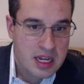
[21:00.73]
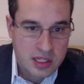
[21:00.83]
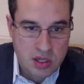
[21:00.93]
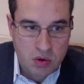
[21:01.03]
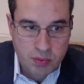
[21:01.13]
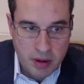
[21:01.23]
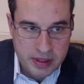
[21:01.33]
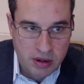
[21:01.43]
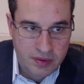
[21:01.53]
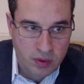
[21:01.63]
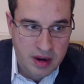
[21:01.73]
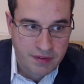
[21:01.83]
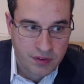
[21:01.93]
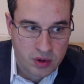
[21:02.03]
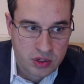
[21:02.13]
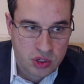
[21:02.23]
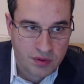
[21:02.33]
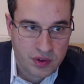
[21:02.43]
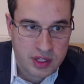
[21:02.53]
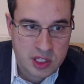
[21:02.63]
So probably don't have the right
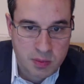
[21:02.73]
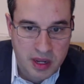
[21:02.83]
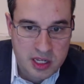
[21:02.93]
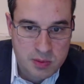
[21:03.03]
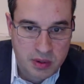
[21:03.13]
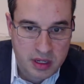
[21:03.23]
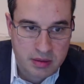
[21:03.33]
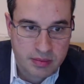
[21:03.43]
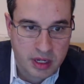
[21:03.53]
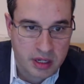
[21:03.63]
furniture for this space, but